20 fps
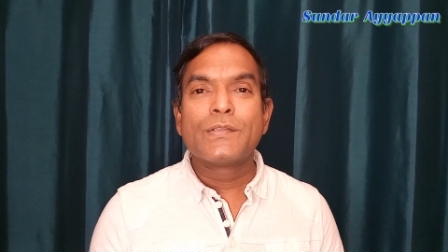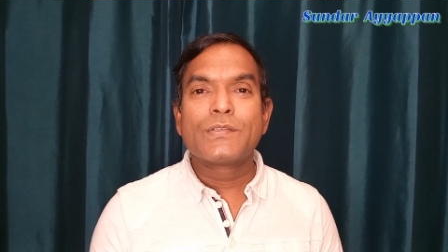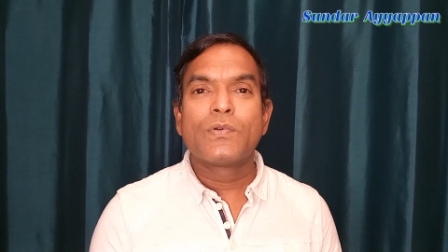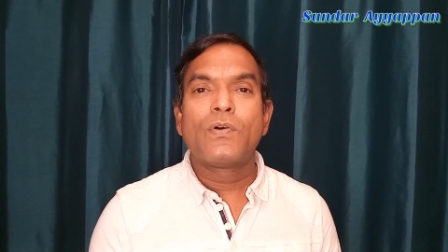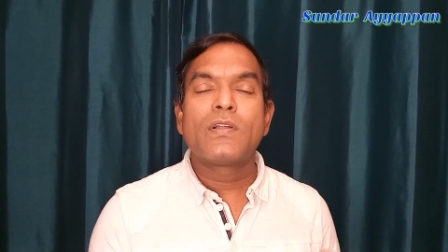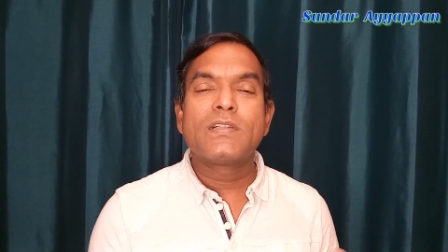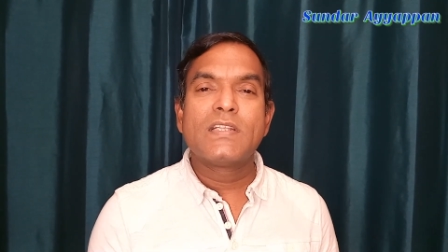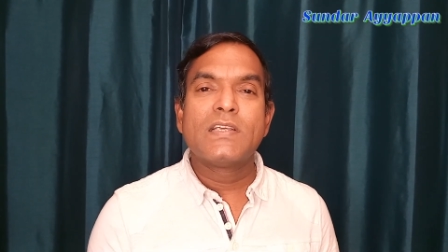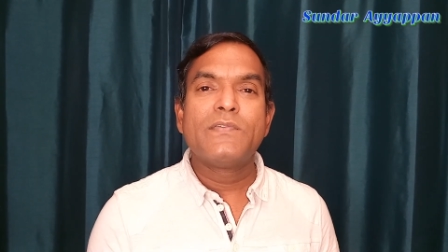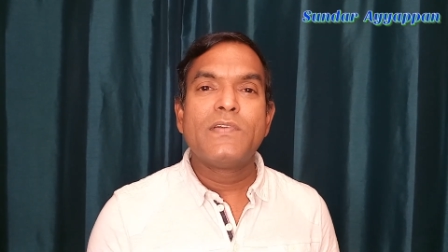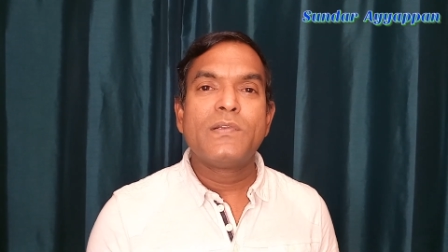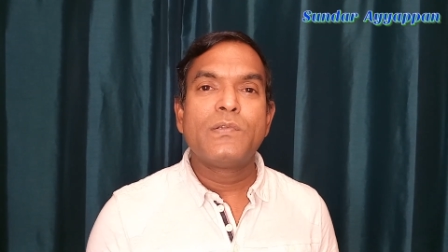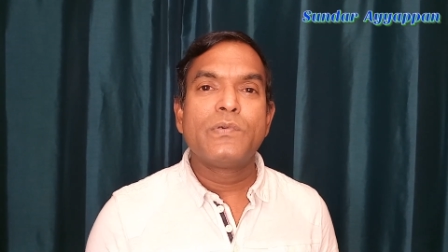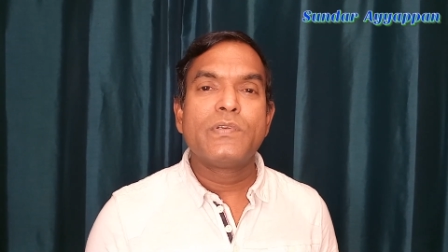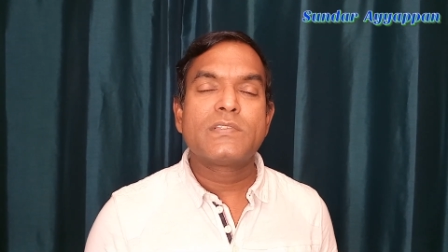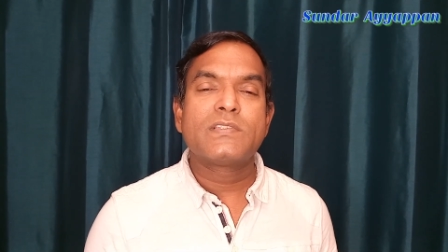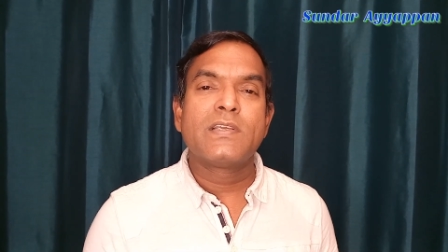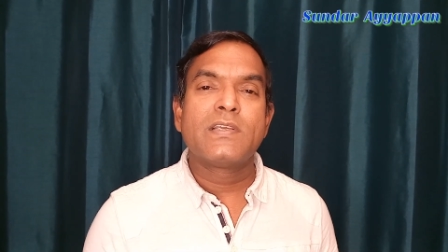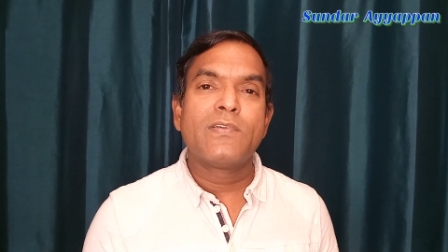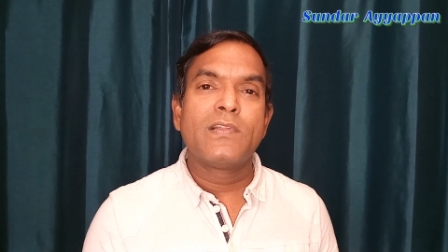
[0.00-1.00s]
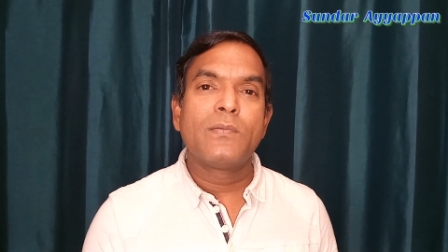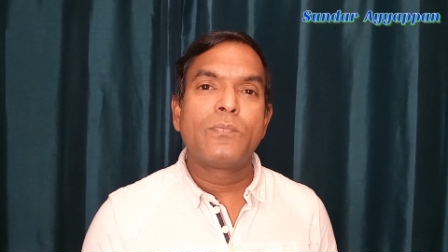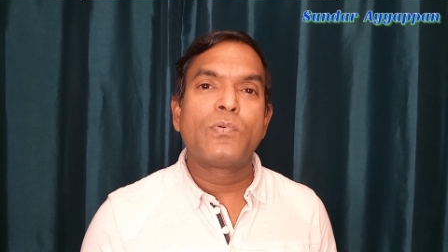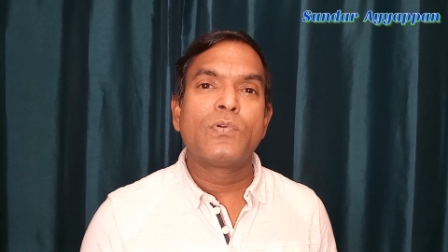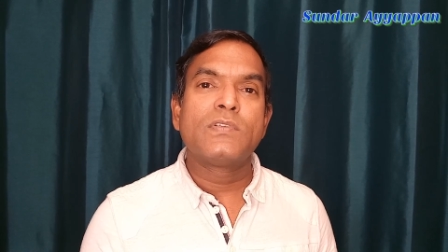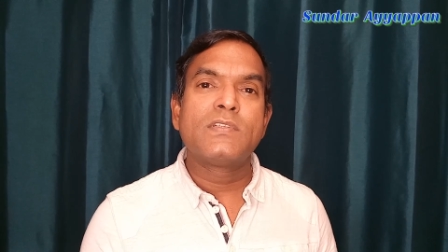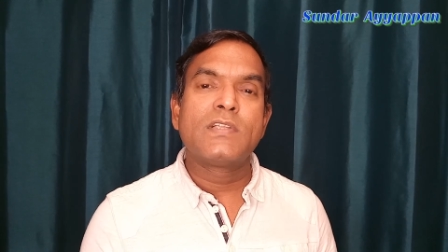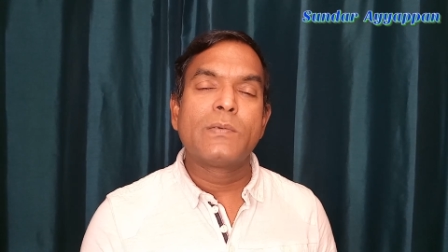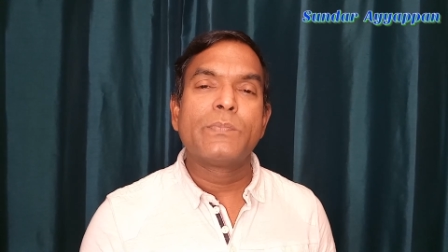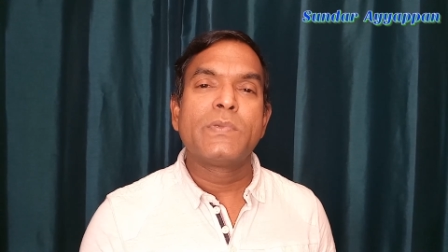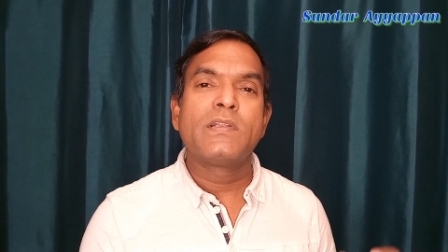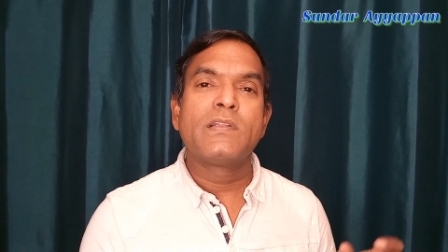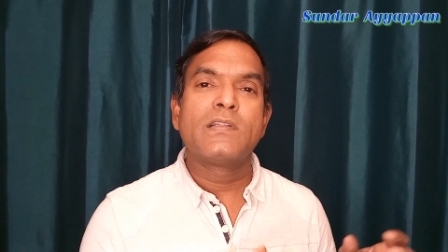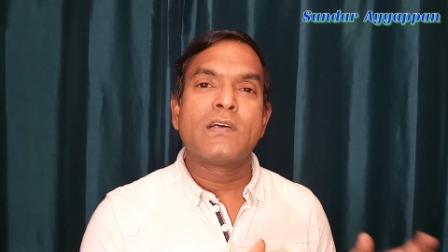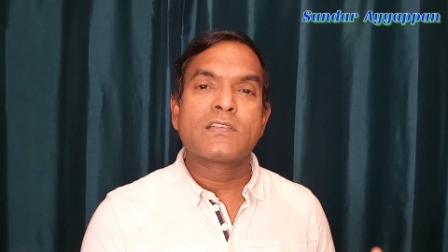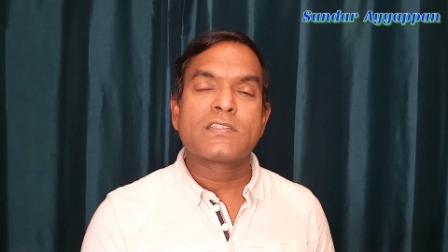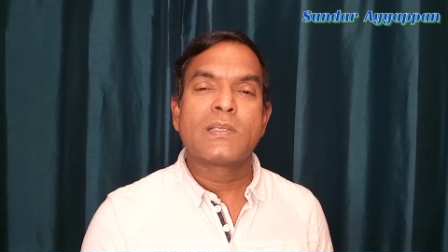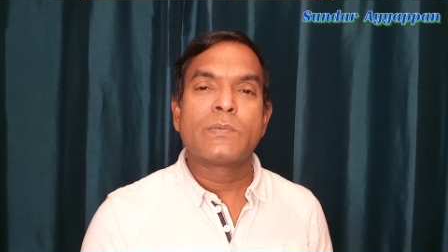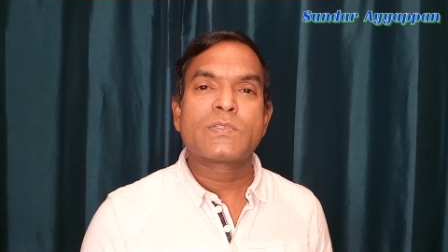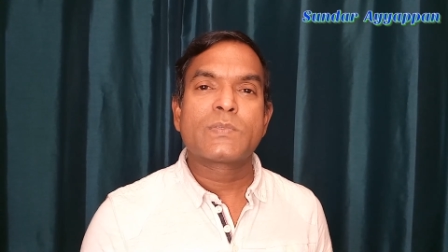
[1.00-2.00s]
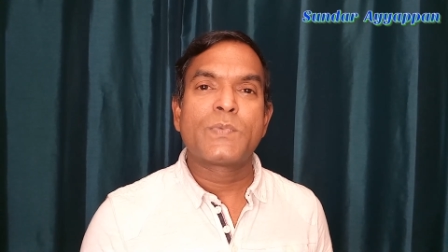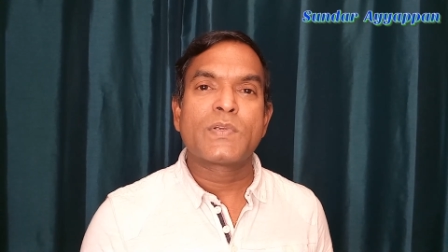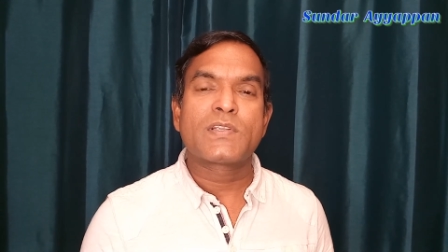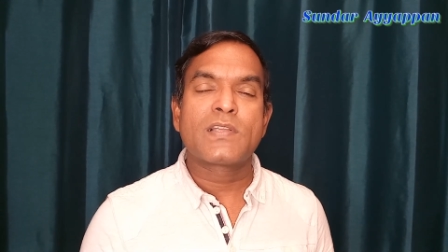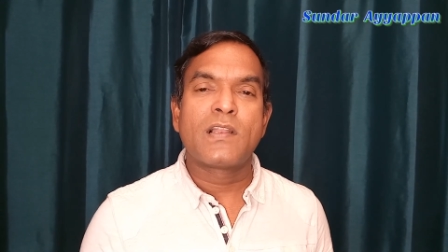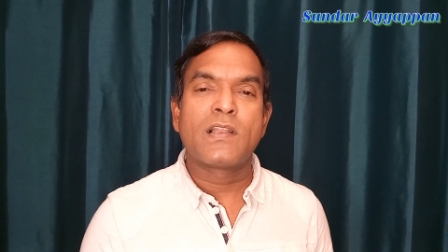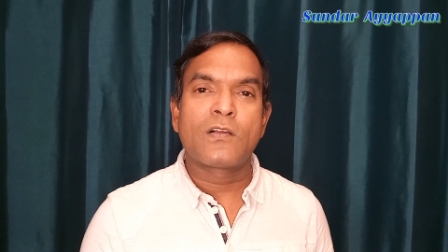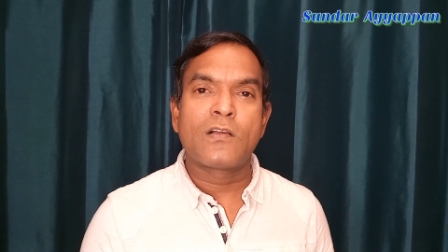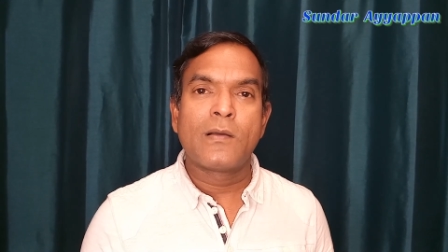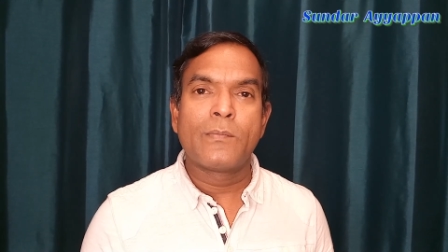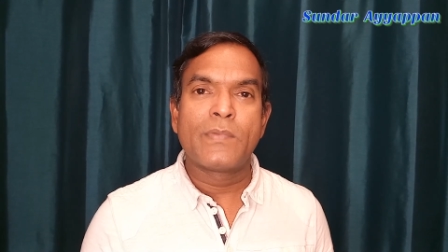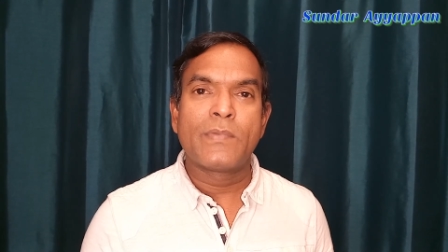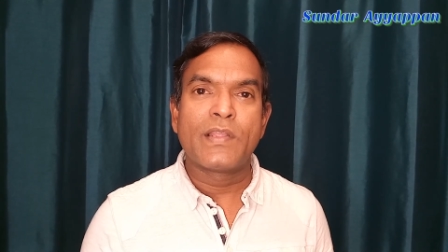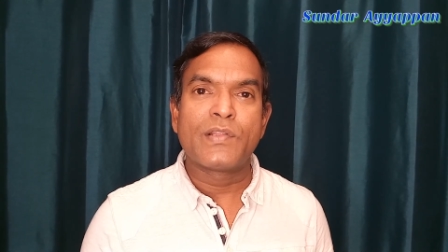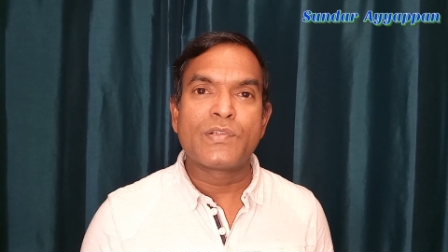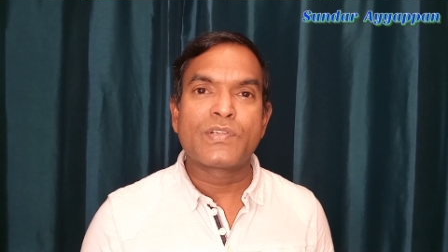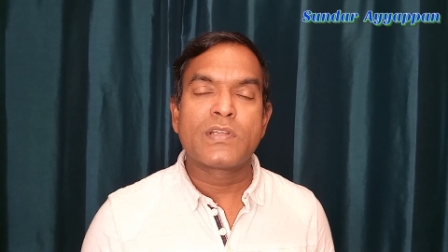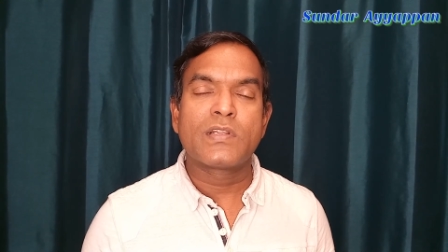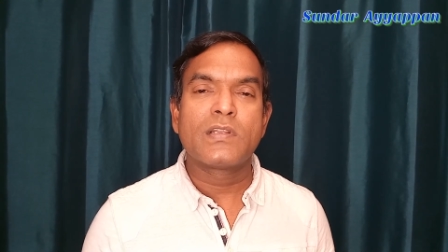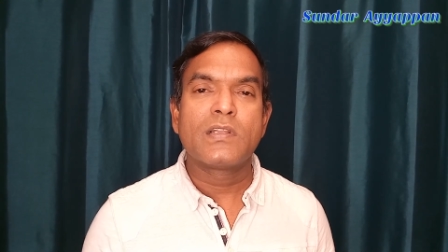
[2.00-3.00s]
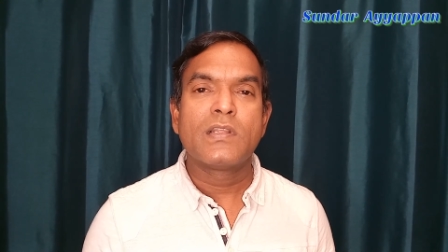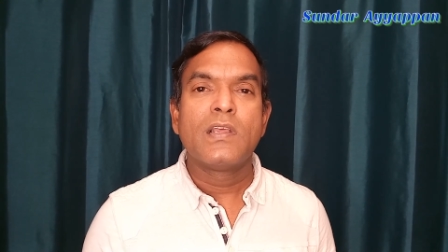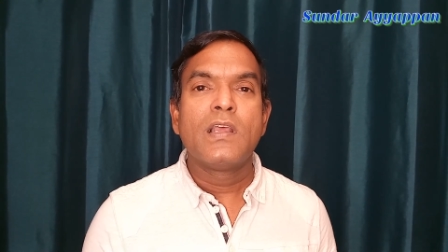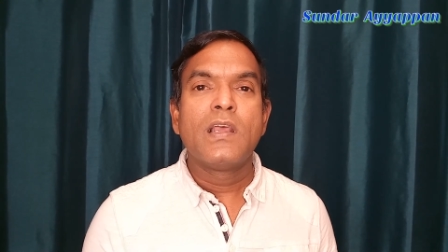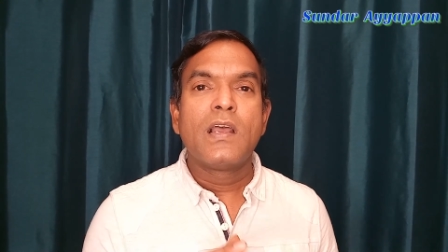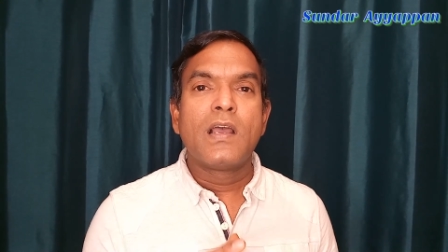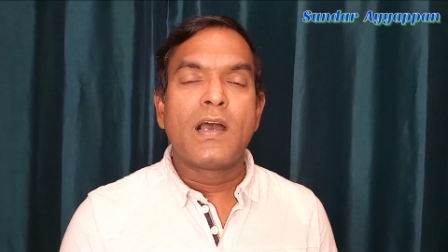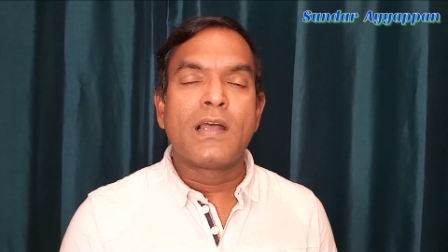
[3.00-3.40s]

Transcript: So what they will do is they will put them in some special accommodation,